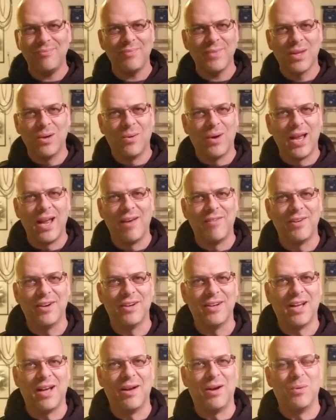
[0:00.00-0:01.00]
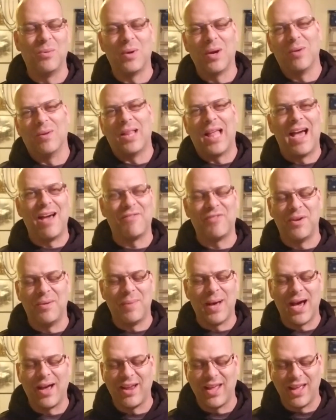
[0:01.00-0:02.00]
Whatever, uh, we were laughing
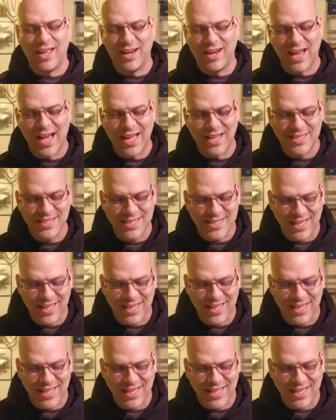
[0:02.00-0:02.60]
about it, and as